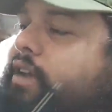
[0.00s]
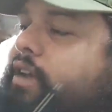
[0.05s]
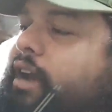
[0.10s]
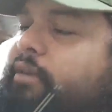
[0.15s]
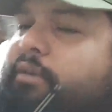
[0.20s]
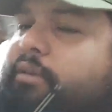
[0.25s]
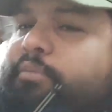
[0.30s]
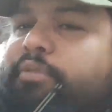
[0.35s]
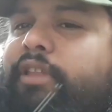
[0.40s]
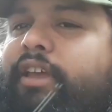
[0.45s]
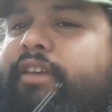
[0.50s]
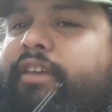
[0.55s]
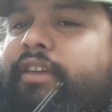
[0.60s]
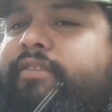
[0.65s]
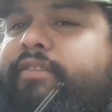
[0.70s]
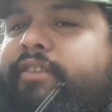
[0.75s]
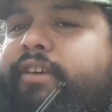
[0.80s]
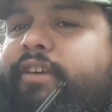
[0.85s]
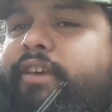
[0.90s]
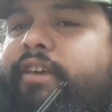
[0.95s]
I
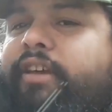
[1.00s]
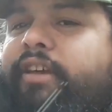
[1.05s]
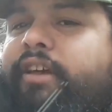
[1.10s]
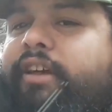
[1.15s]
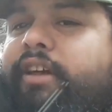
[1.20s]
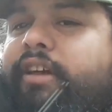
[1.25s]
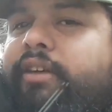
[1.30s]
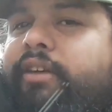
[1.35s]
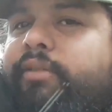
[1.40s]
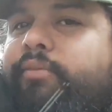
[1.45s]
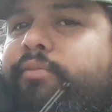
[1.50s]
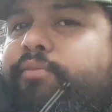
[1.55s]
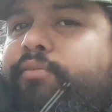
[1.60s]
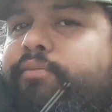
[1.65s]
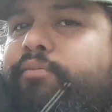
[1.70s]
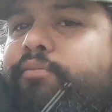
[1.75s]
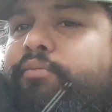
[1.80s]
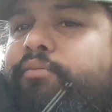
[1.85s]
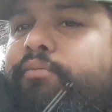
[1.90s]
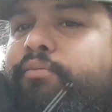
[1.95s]
replaced the
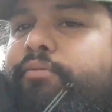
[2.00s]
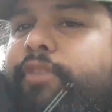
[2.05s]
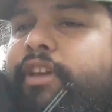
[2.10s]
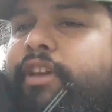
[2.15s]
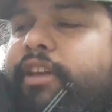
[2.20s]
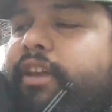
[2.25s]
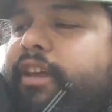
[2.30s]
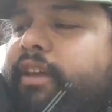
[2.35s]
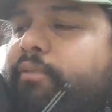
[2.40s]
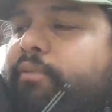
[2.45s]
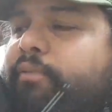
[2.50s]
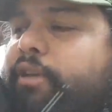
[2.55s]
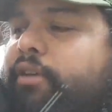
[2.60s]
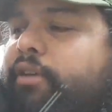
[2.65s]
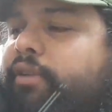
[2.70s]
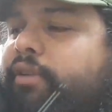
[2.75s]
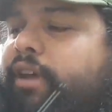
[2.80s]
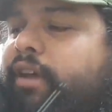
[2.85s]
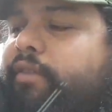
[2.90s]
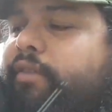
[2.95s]
Canadian
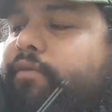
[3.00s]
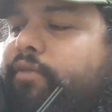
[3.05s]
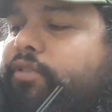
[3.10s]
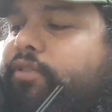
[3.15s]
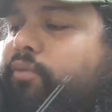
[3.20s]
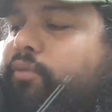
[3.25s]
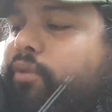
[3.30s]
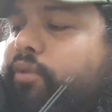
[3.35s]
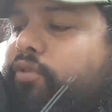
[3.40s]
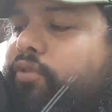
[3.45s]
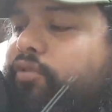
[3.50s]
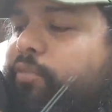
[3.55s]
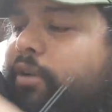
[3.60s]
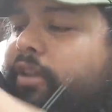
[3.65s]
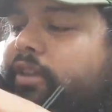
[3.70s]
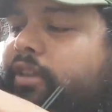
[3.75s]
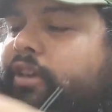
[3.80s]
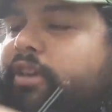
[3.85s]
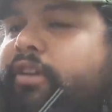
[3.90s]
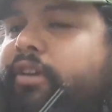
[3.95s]
belt knife with the roach
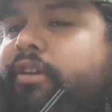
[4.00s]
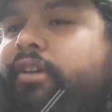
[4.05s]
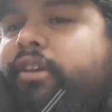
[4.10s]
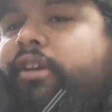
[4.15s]
belly.